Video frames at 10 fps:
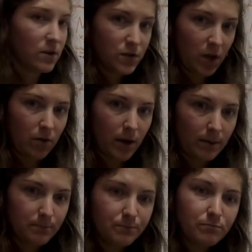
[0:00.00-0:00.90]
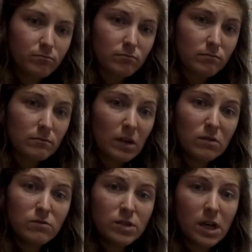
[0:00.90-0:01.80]
soda?
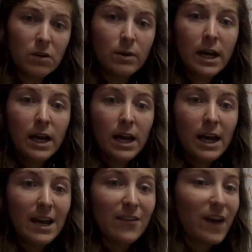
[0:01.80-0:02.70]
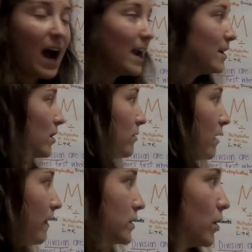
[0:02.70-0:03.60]
So, if I know
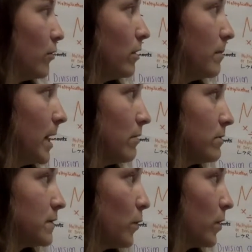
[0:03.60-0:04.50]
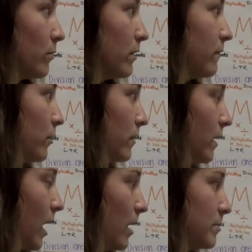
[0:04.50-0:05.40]
that the total amount was 4 1/4
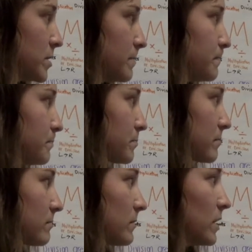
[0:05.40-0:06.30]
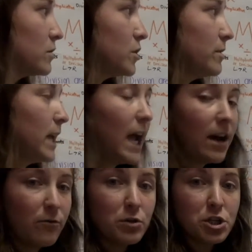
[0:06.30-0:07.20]
cups, 2
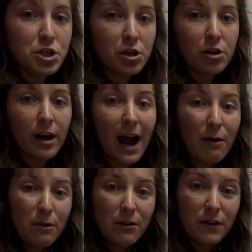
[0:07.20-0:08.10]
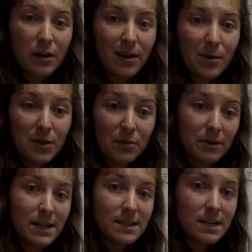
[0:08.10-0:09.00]
1/2 was sugar, I want to figure out what the
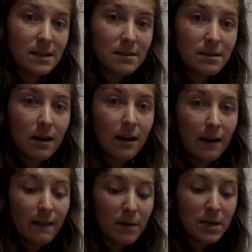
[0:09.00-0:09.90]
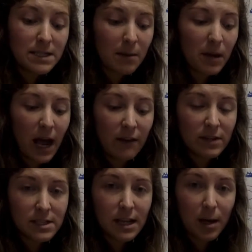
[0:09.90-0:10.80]
rest is. That means I'm going to have
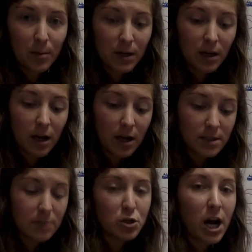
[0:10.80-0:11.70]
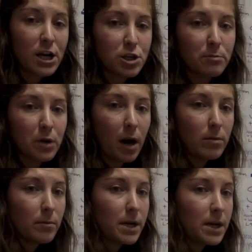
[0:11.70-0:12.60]
to set up a subtraction
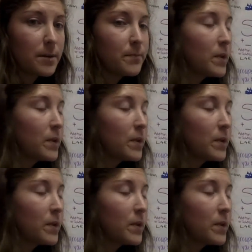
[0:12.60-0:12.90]
problem here.